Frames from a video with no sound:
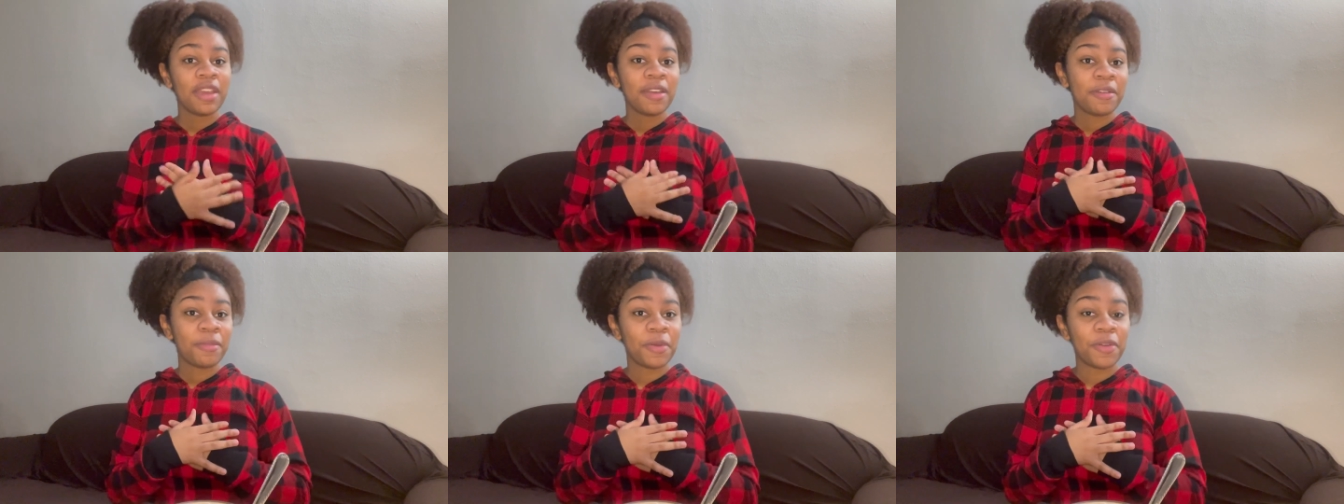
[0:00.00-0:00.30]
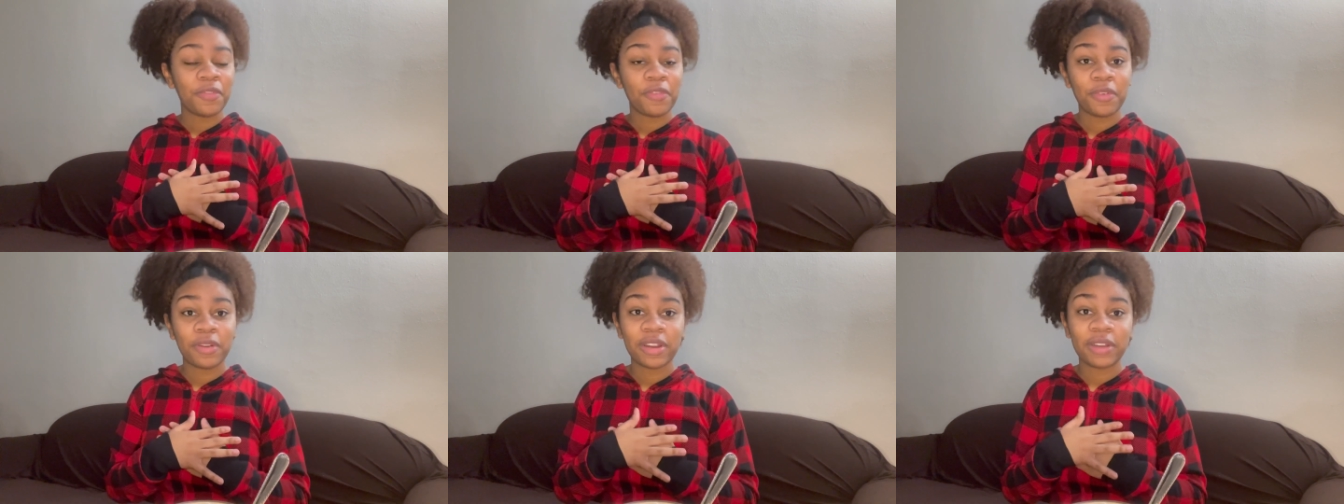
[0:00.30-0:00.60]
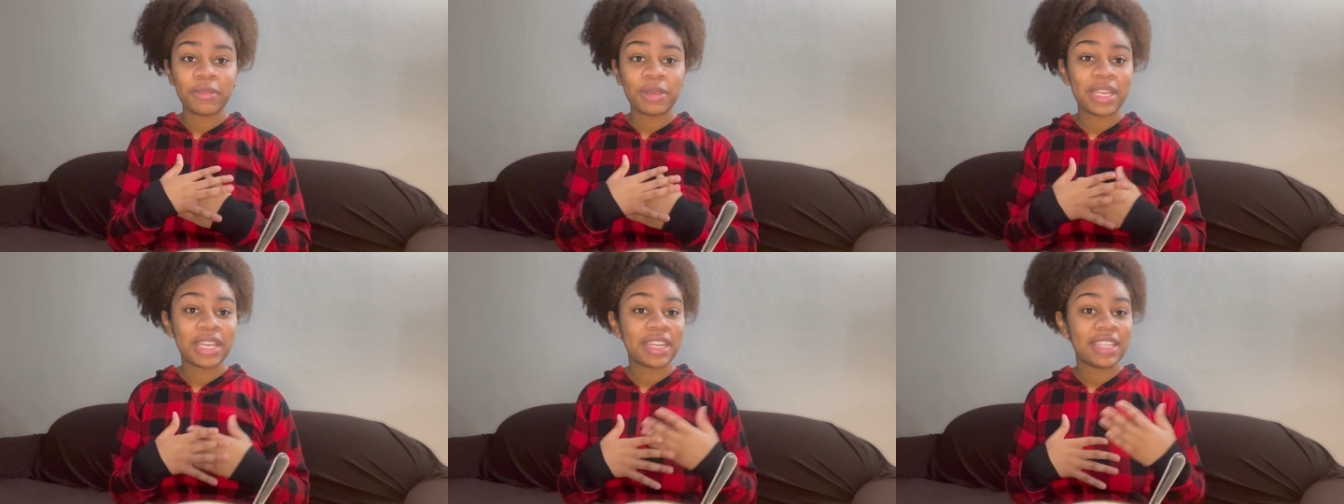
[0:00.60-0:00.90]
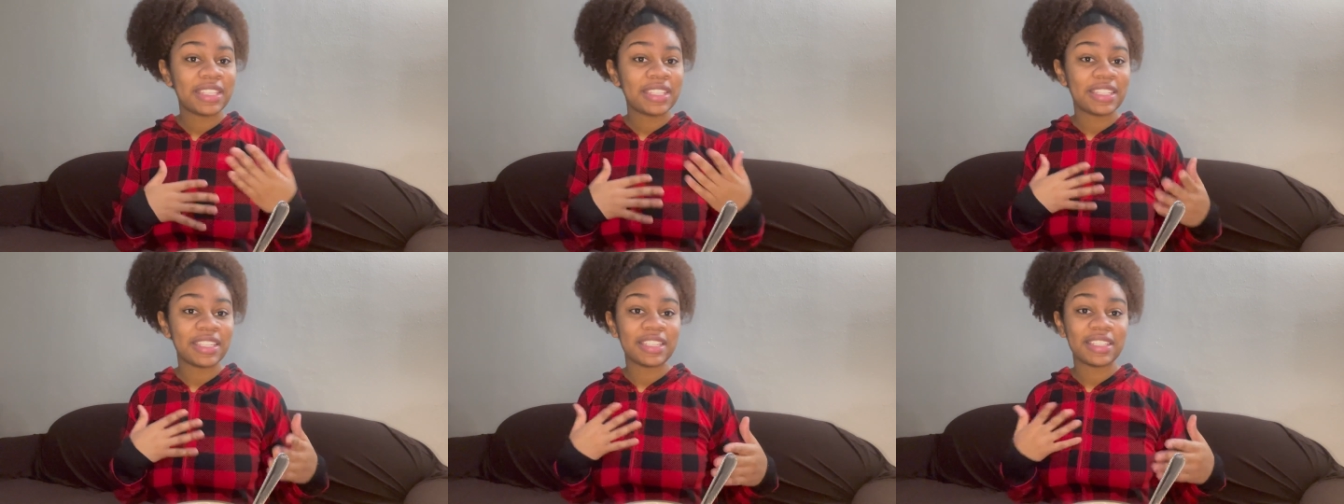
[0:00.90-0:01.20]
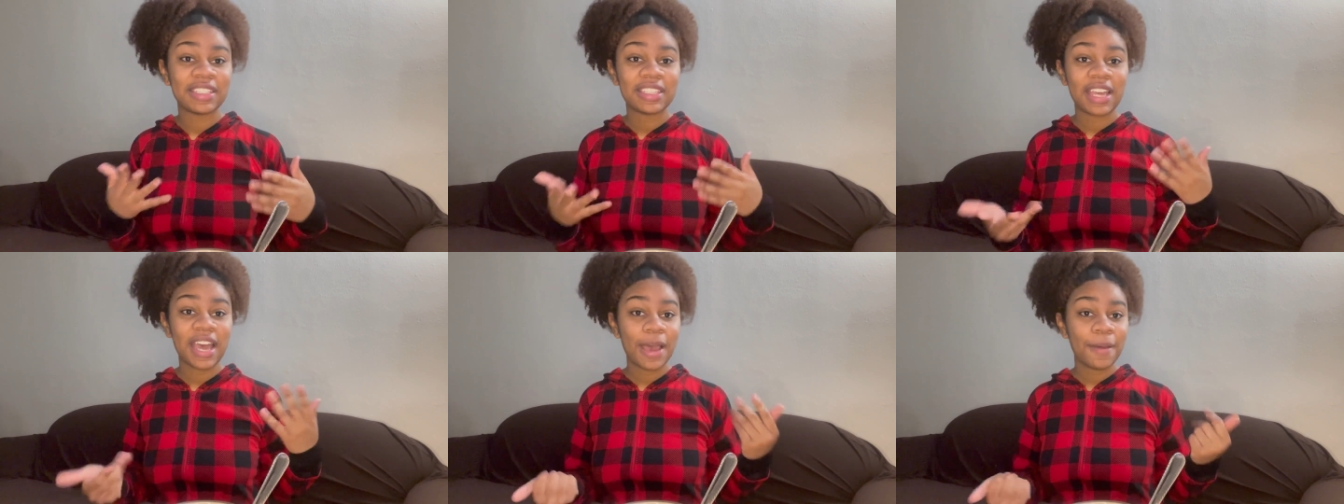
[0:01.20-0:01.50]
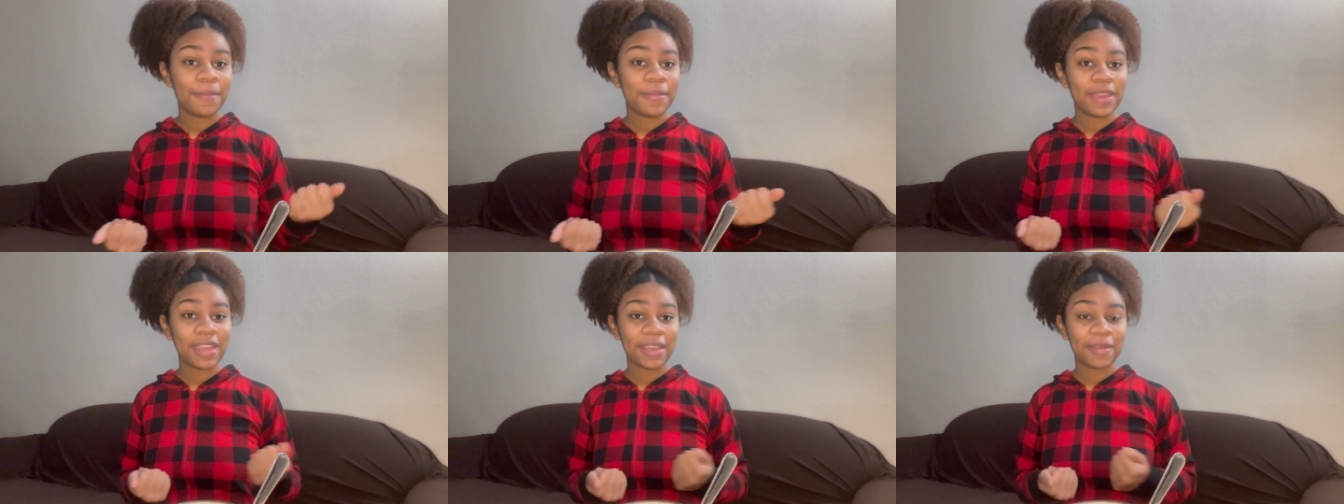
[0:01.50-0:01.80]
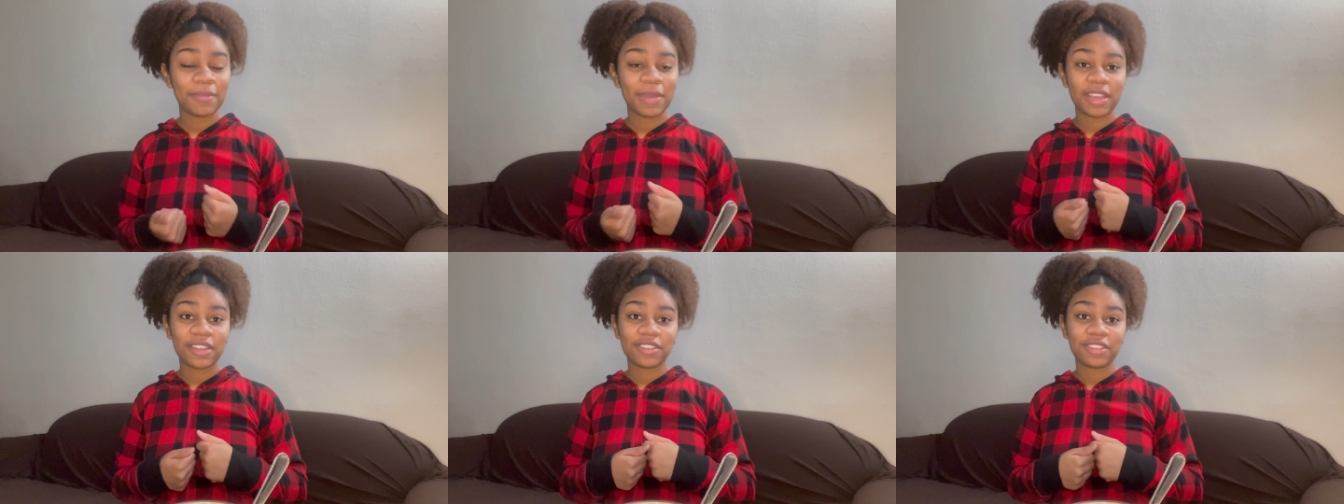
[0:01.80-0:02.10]
before we get into this topic,
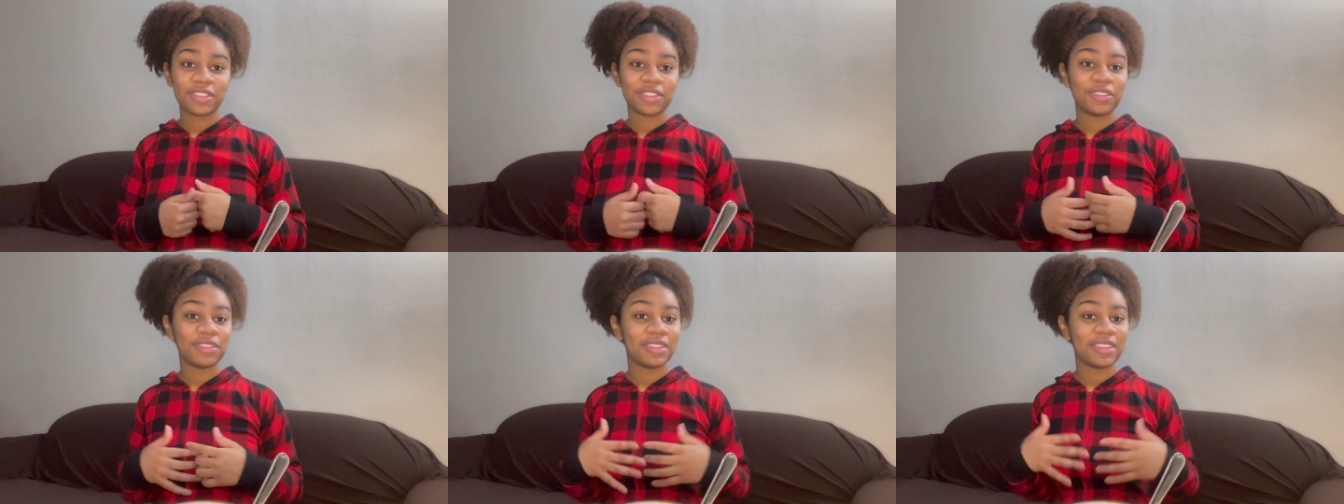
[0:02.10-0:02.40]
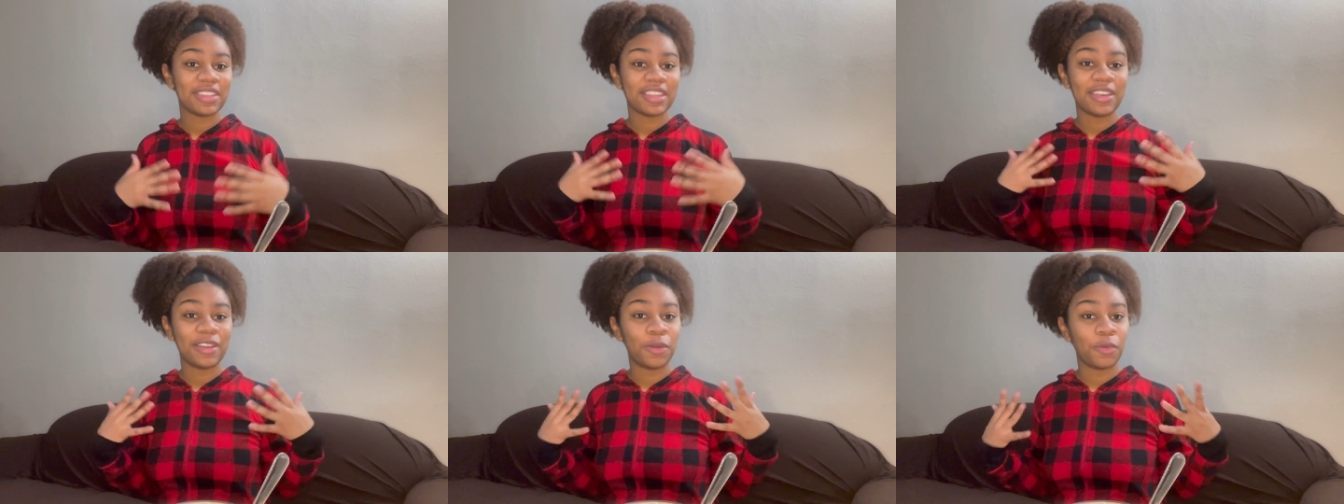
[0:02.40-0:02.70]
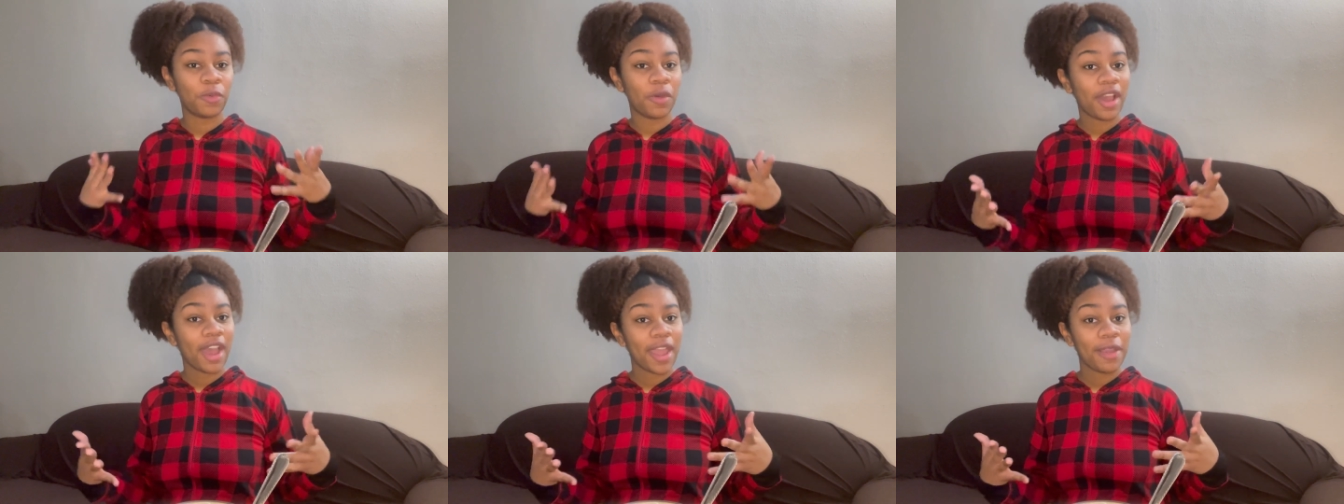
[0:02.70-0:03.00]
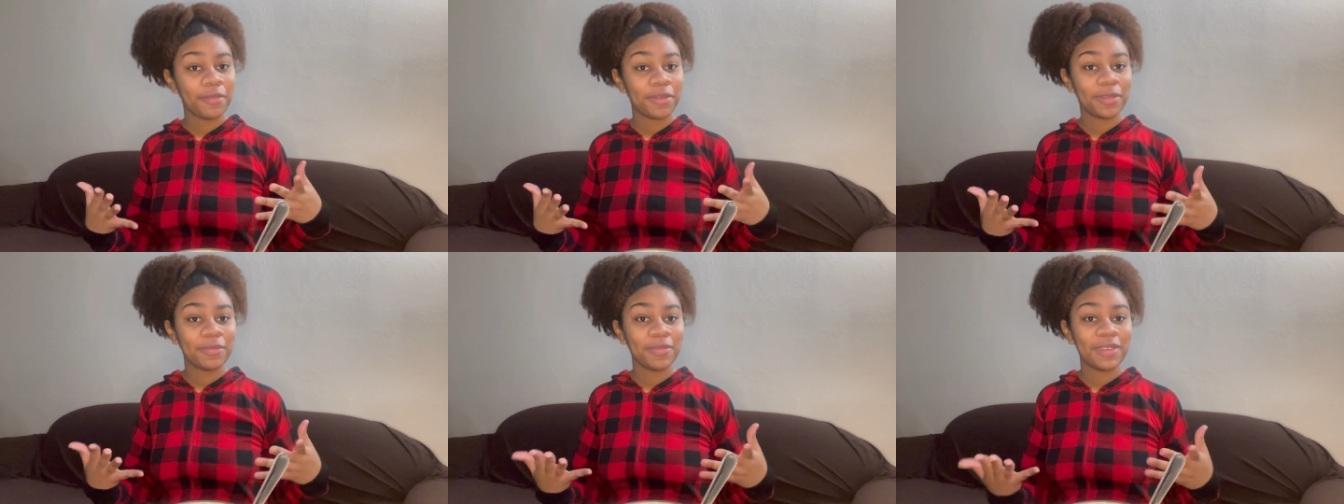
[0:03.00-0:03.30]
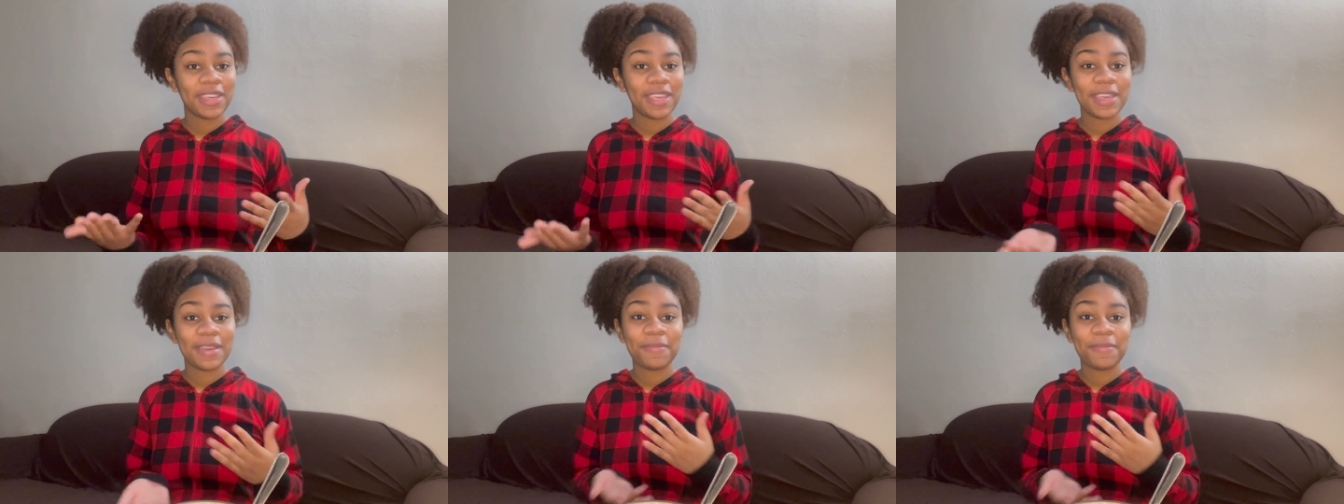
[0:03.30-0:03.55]
make sure you just unwind with me,